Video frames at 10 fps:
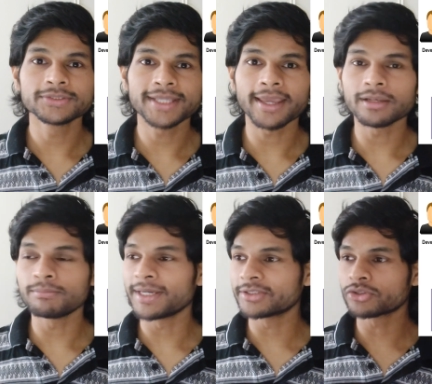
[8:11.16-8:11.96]
scale
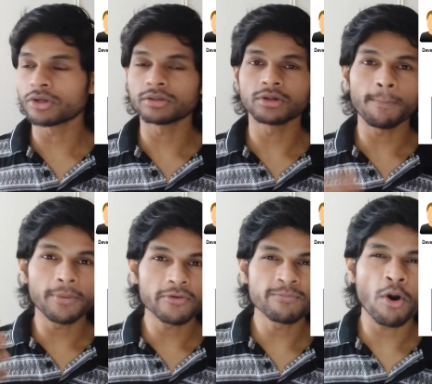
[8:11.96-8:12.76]
based on
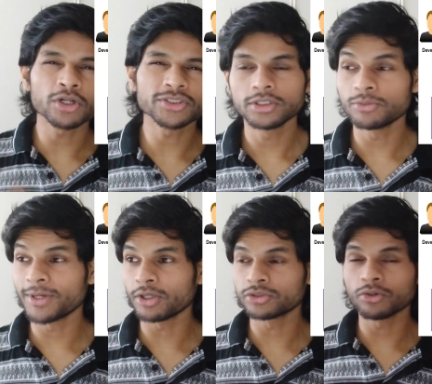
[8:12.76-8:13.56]
number of pods. You
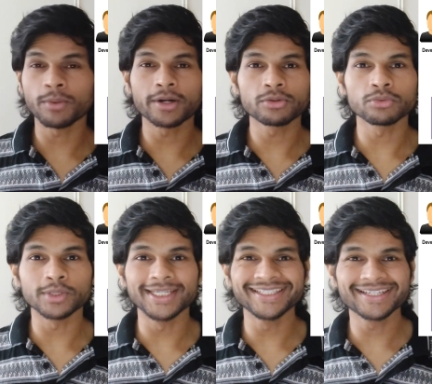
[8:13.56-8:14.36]
may also want to
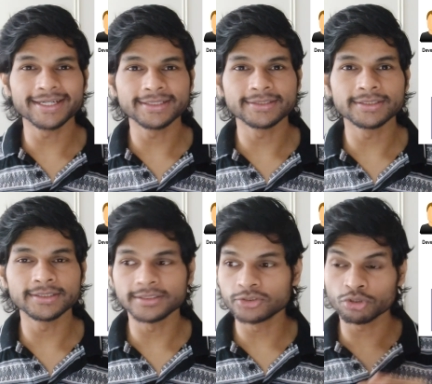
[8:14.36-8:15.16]
increase the
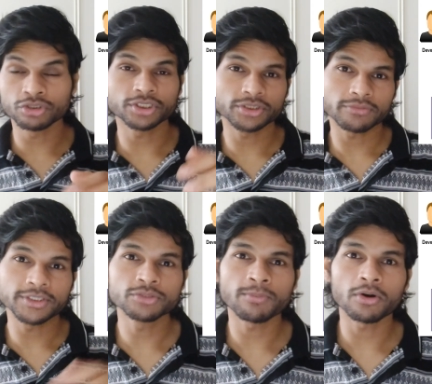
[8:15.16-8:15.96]
resources of
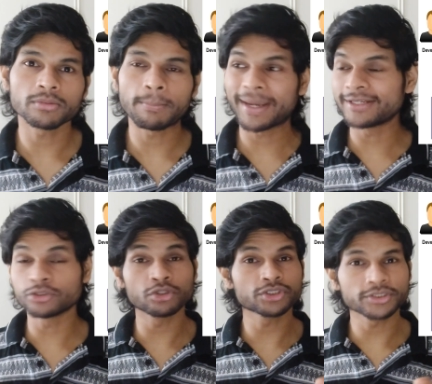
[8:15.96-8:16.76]
each pod. By
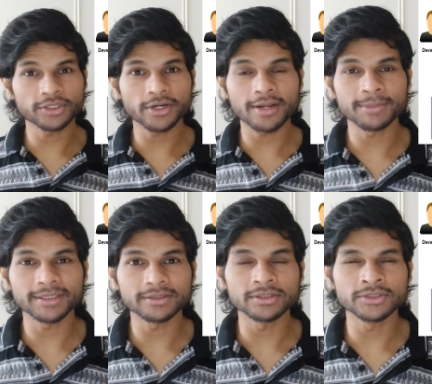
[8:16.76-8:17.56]
resources here, I
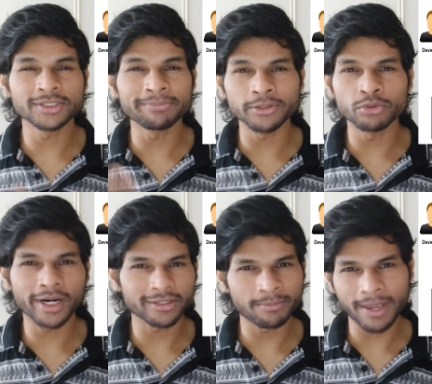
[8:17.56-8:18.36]
mean the CPU
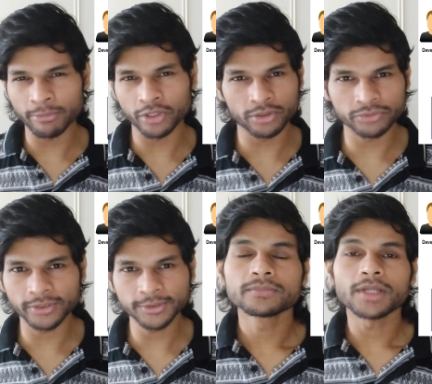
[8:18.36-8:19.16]
and the memory
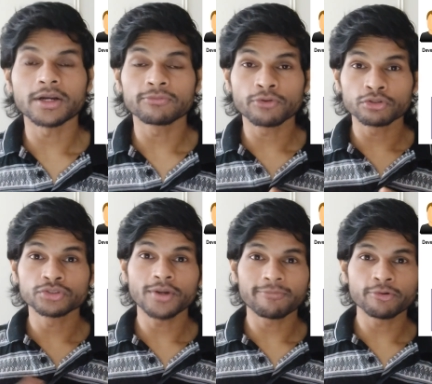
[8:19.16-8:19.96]
usage. And of
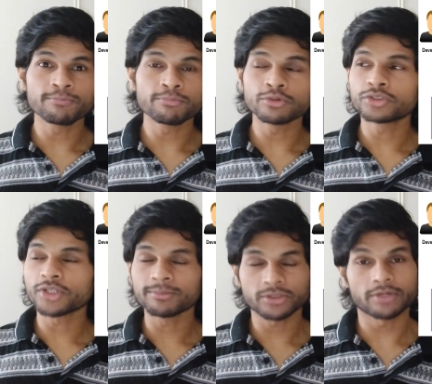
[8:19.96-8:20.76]
course, you have to put
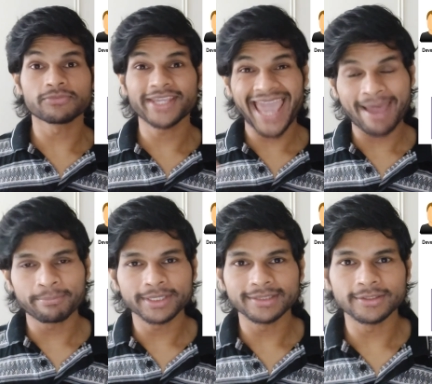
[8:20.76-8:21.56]
some sort of
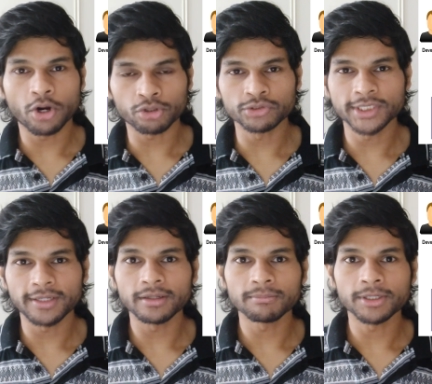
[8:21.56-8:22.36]
cap in the auto
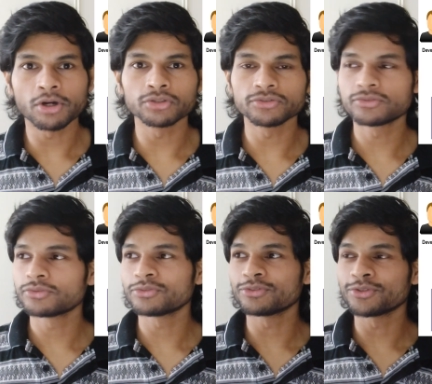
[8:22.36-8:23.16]
scaling
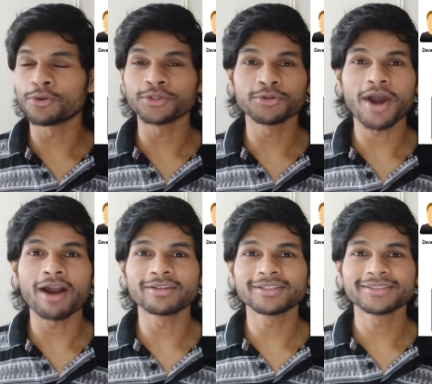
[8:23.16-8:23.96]
because you know you
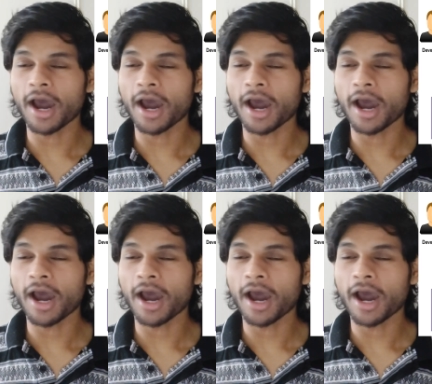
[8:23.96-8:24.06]
can't